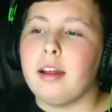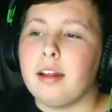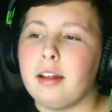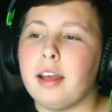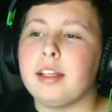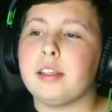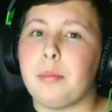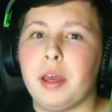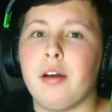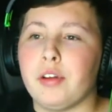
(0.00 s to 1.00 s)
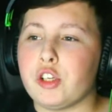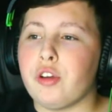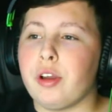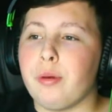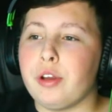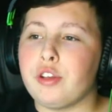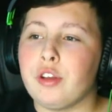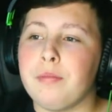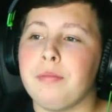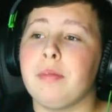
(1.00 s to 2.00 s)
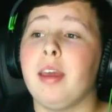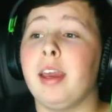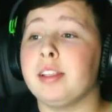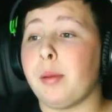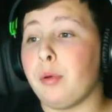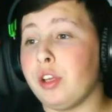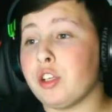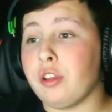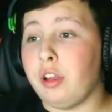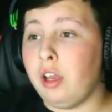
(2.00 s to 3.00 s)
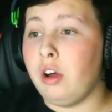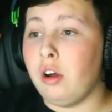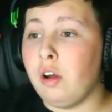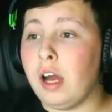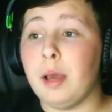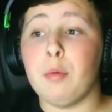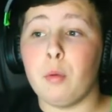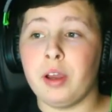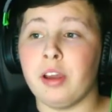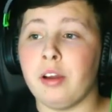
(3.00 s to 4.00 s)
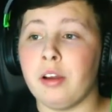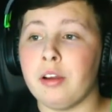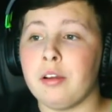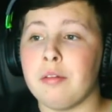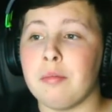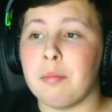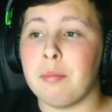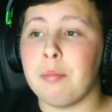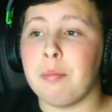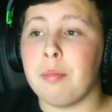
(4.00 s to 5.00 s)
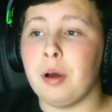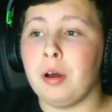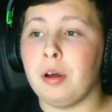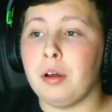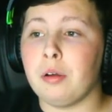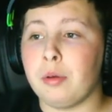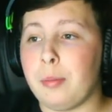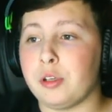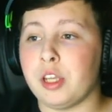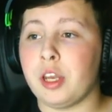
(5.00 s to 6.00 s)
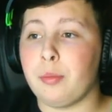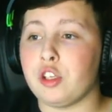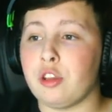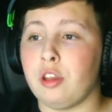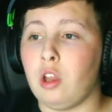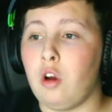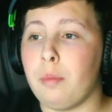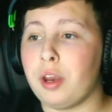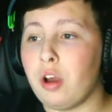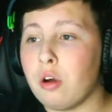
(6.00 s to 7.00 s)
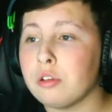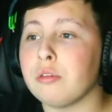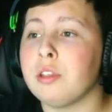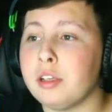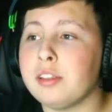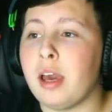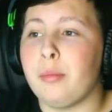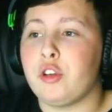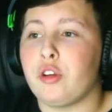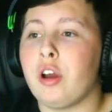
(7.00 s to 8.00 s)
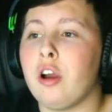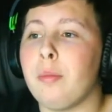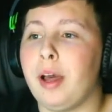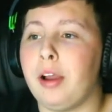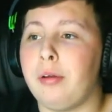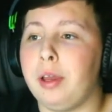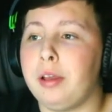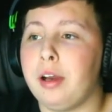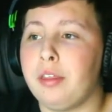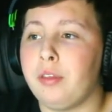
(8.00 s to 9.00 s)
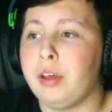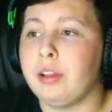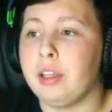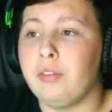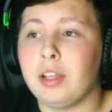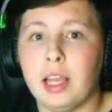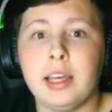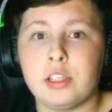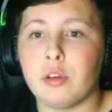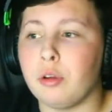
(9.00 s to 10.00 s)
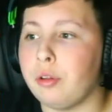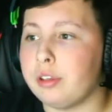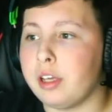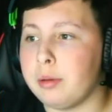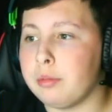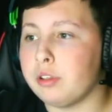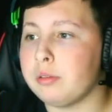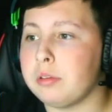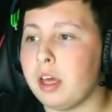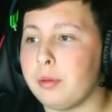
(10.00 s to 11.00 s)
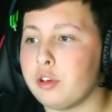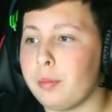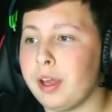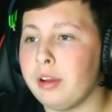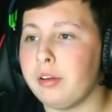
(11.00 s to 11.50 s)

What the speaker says: It's a bit of a trick question. It's a breach of the law, I'm aware, or represent a breach of the law, but it also does damage your car battery, I think. Leaving lights on all the time just damage your battery.